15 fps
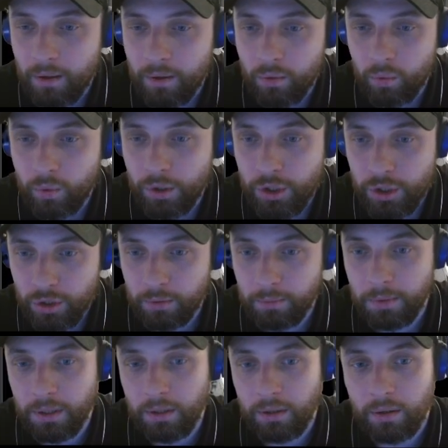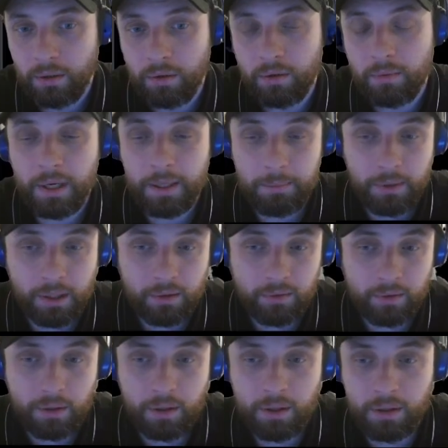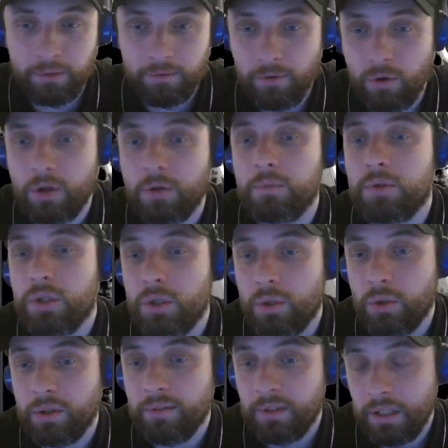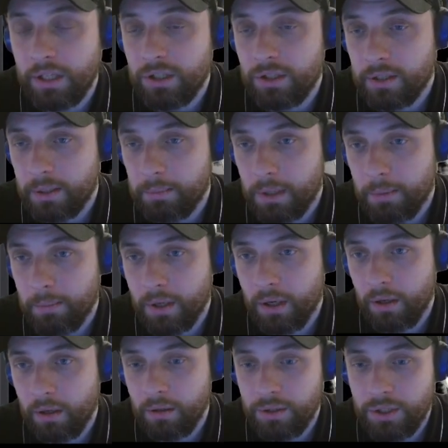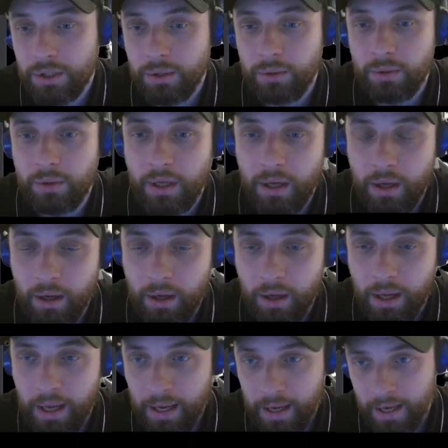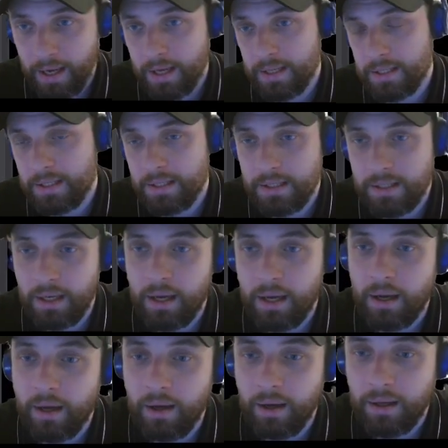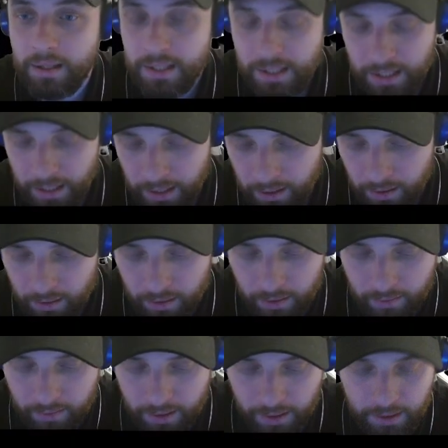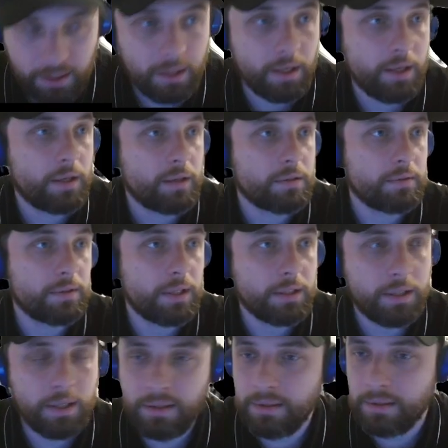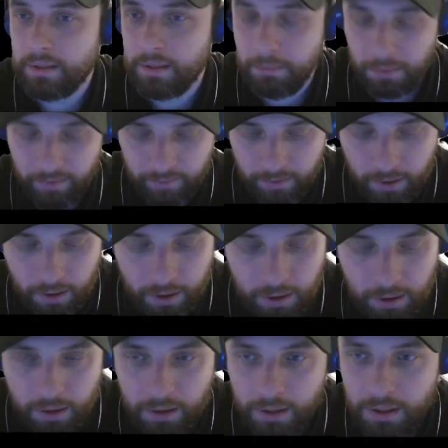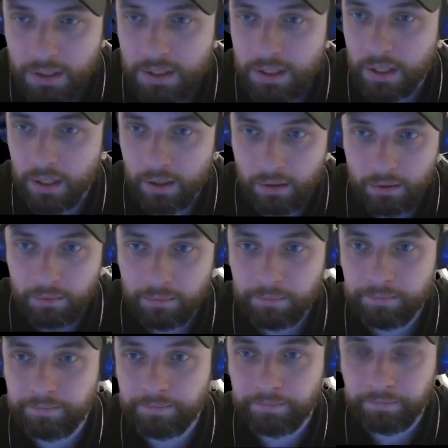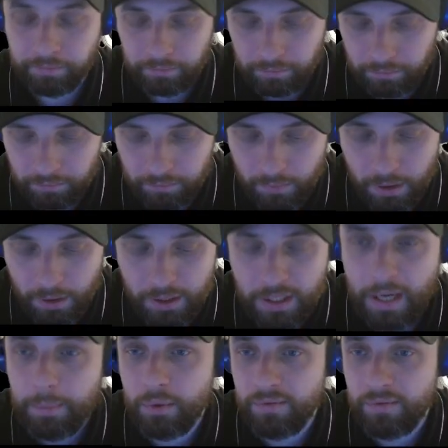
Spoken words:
which should be or might be conformed to navigation tab bar protocol should has a title, right? So in that case, it's going to be var title, type of